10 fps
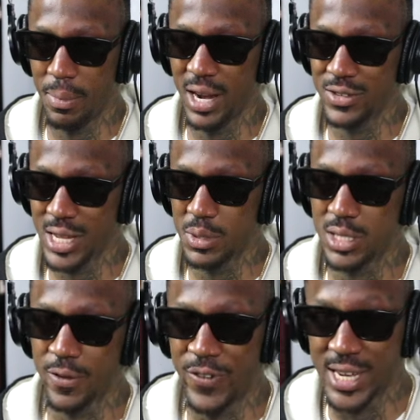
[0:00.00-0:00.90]
believe his name is
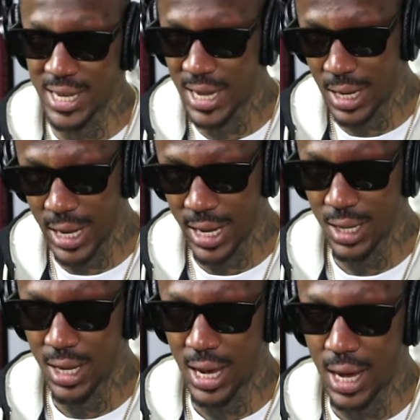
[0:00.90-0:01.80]
The Face of L.A.
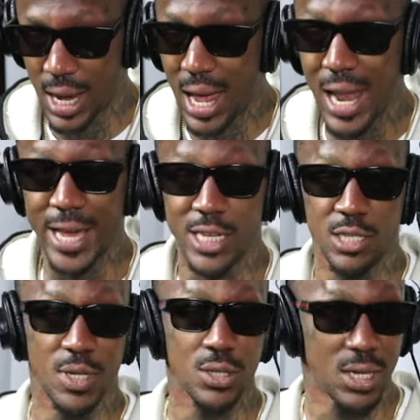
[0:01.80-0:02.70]
I like his
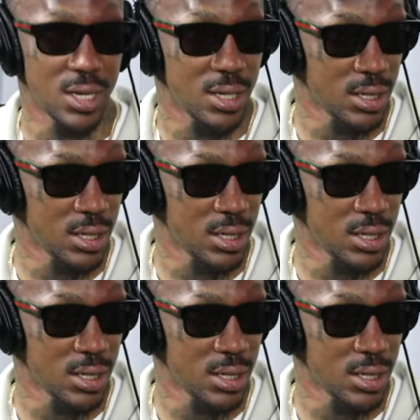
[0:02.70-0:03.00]
music.